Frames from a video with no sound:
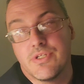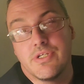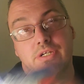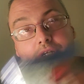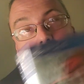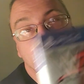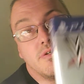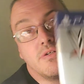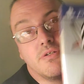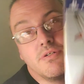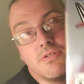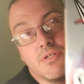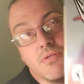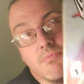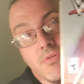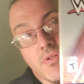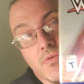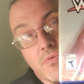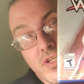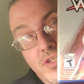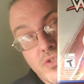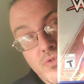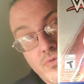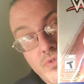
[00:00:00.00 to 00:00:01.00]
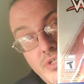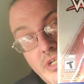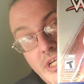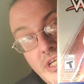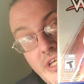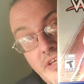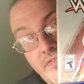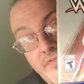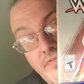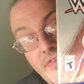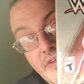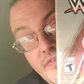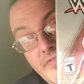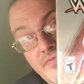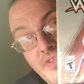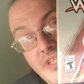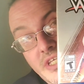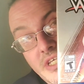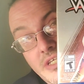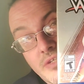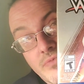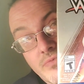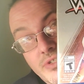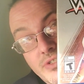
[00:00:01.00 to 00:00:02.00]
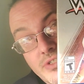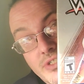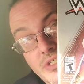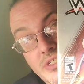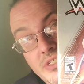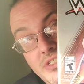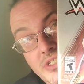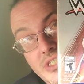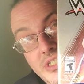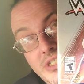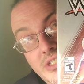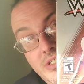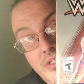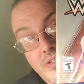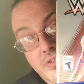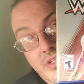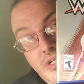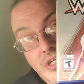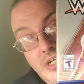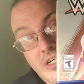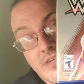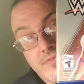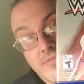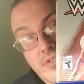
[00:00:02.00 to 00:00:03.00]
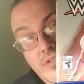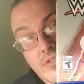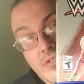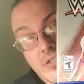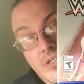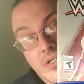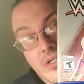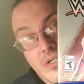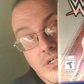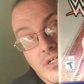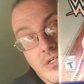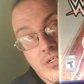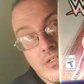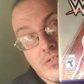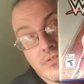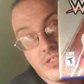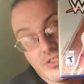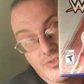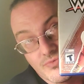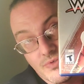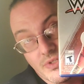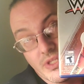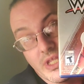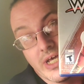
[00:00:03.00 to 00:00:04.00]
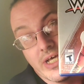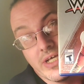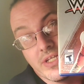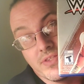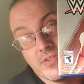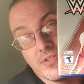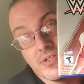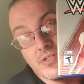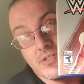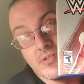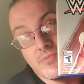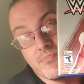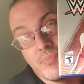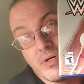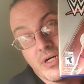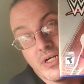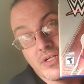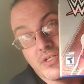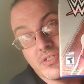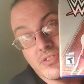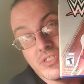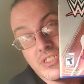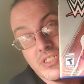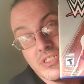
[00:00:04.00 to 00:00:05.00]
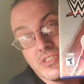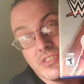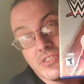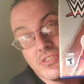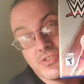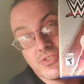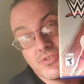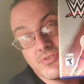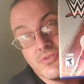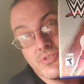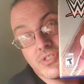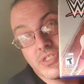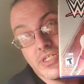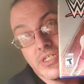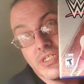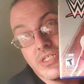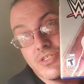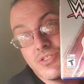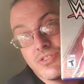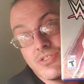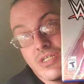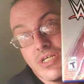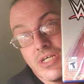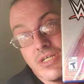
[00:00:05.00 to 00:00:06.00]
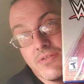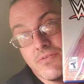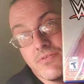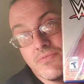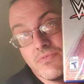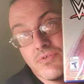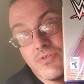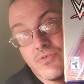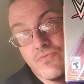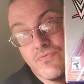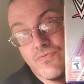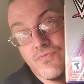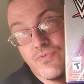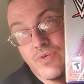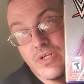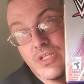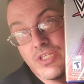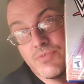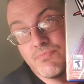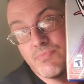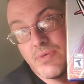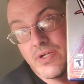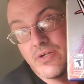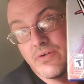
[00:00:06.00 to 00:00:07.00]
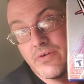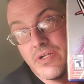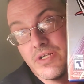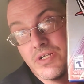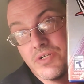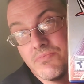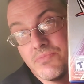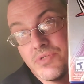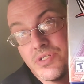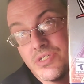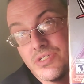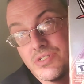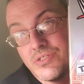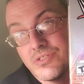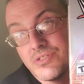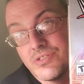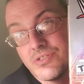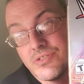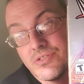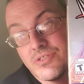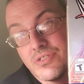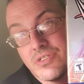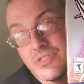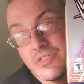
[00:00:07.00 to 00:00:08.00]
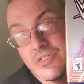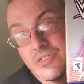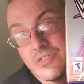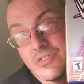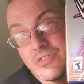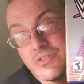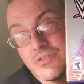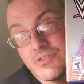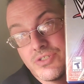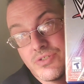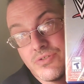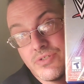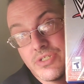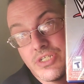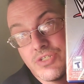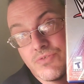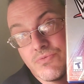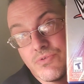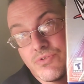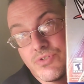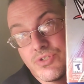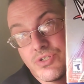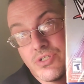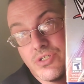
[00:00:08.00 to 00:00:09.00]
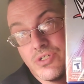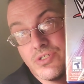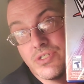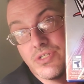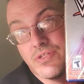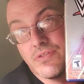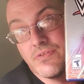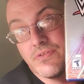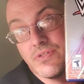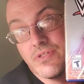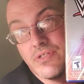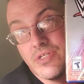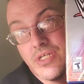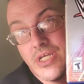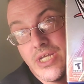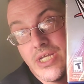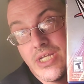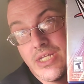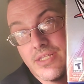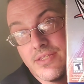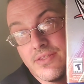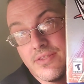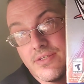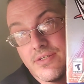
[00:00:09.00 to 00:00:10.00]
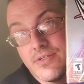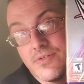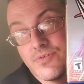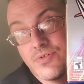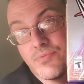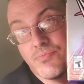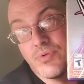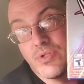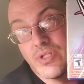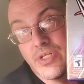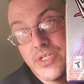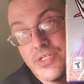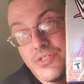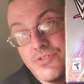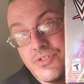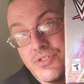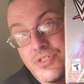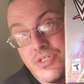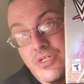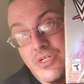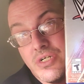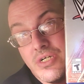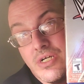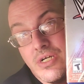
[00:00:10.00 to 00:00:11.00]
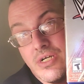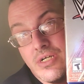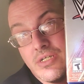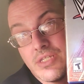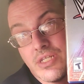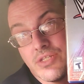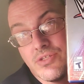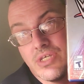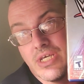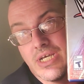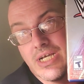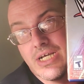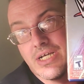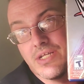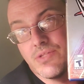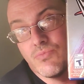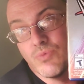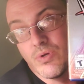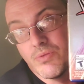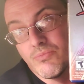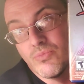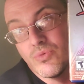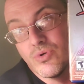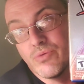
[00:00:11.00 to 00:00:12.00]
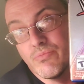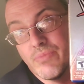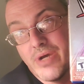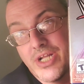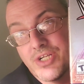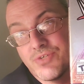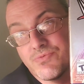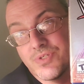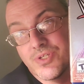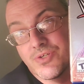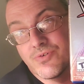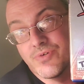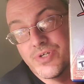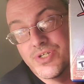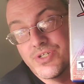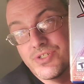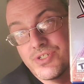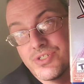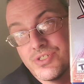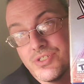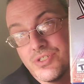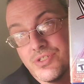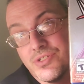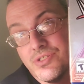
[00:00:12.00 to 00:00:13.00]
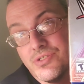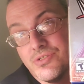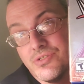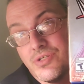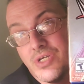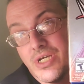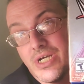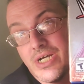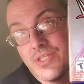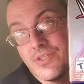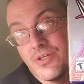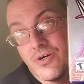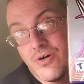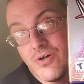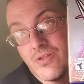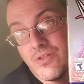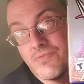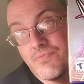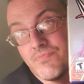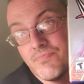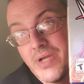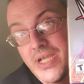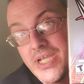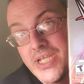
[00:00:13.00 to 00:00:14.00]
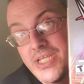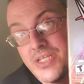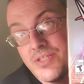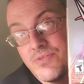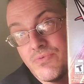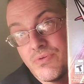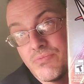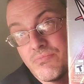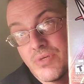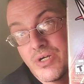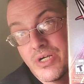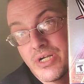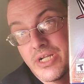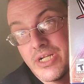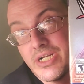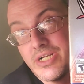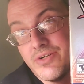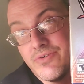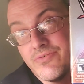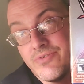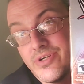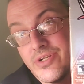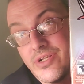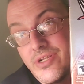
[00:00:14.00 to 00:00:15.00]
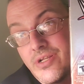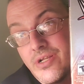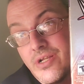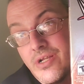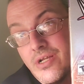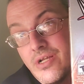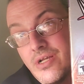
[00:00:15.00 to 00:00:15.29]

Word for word: here, WWE 2K15 with John Cena on the cover. This one had the uh, Punk Cena showcase, had Good Friends, Better Enemies, uh, showcase with Shawn and, and uh, Triple H. Then you had one more match with Christian, you had the Hall of Pain with Mark Henry,